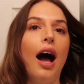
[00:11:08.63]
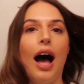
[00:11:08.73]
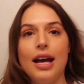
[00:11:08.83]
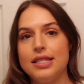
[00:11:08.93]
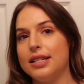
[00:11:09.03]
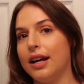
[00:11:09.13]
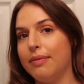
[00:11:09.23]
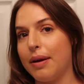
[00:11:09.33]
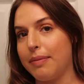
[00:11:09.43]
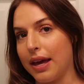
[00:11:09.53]
I still have
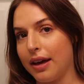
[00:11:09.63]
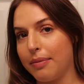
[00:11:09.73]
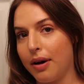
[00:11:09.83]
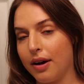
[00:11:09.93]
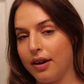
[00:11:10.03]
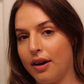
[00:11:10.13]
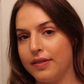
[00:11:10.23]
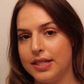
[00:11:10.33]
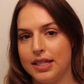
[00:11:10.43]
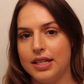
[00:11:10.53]
my makeup on,
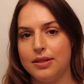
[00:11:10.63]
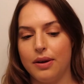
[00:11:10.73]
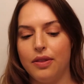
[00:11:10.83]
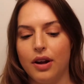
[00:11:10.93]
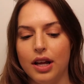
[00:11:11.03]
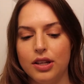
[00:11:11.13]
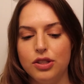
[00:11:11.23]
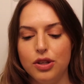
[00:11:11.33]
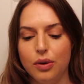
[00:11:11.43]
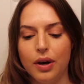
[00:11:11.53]
obviously, so I thought I'd
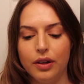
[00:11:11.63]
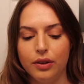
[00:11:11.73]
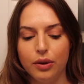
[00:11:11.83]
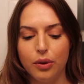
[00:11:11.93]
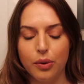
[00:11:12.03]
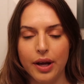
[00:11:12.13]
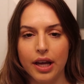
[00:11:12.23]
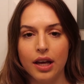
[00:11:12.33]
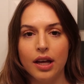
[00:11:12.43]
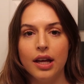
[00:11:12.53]
do a little
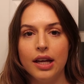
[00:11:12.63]
quick